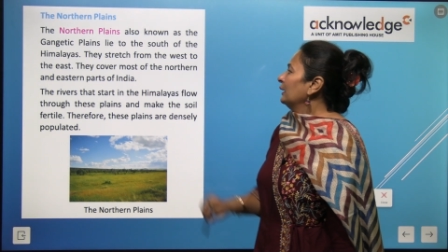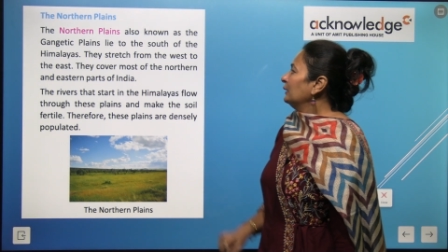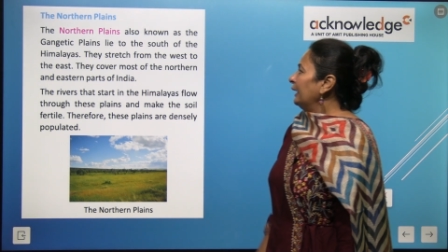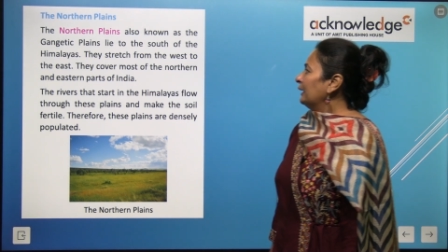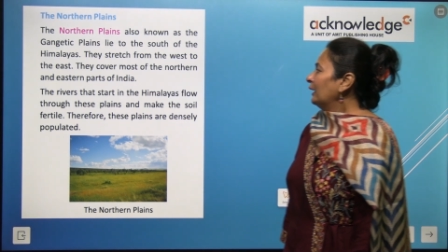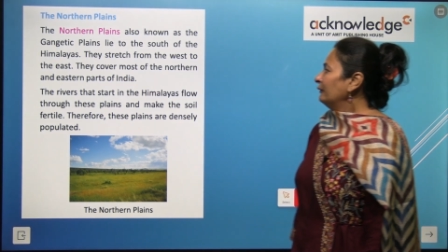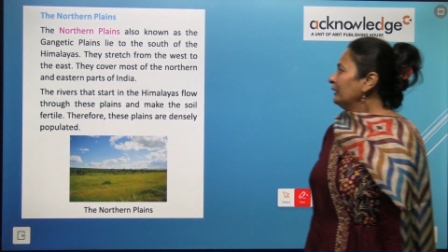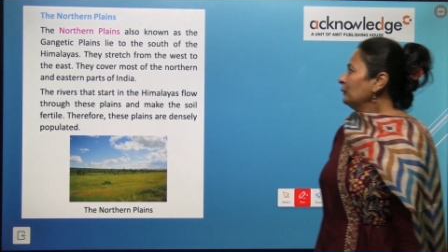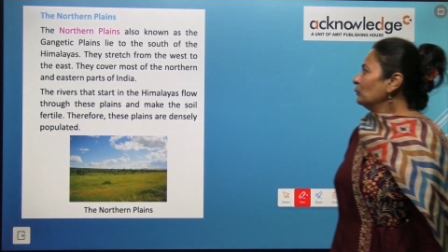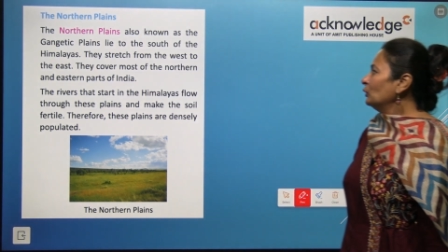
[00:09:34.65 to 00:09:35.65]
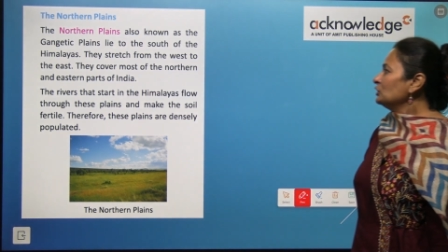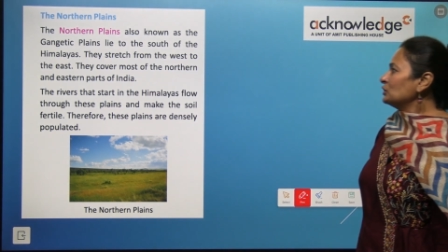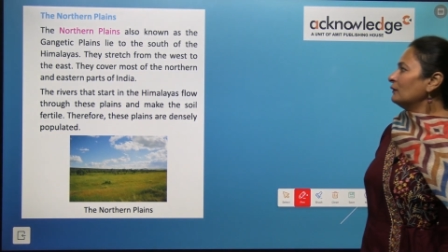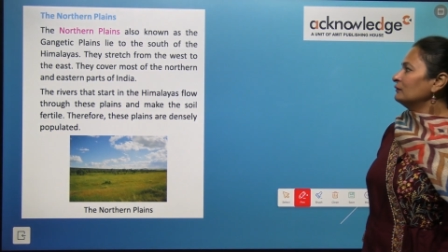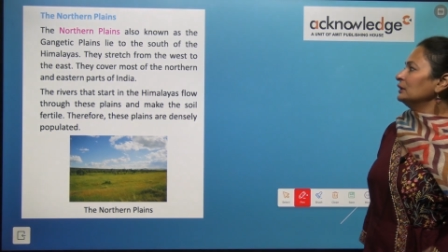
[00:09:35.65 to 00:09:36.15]
They cover
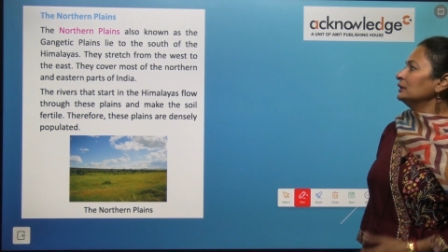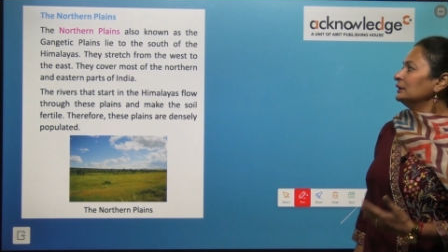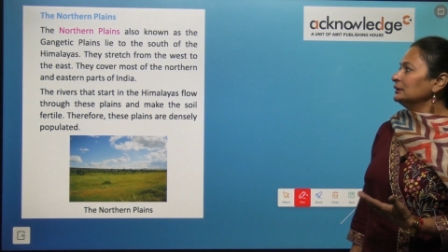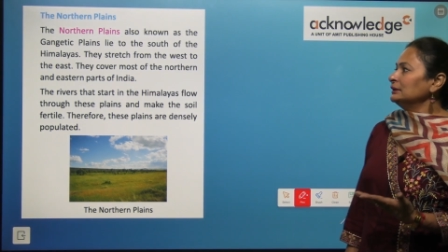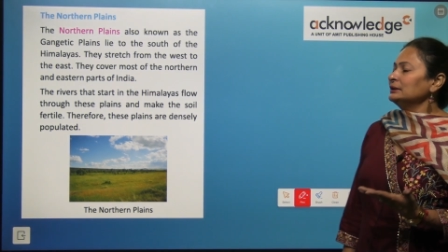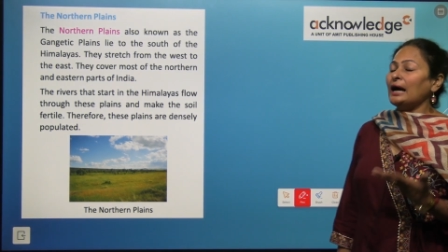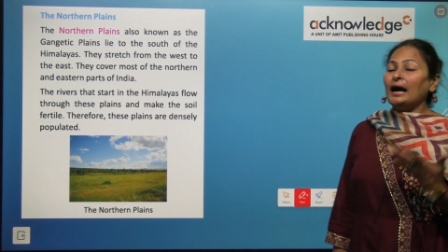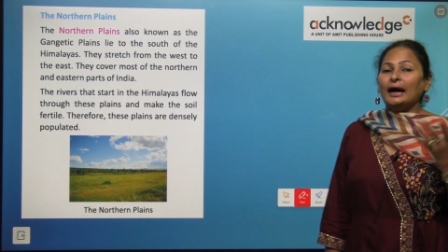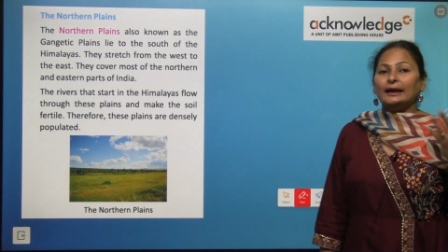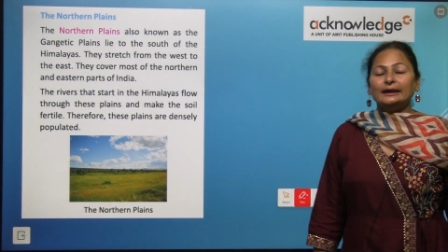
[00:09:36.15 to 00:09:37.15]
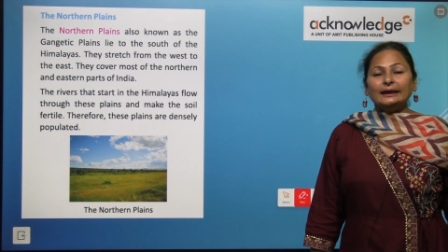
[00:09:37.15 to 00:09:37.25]
most of the northern and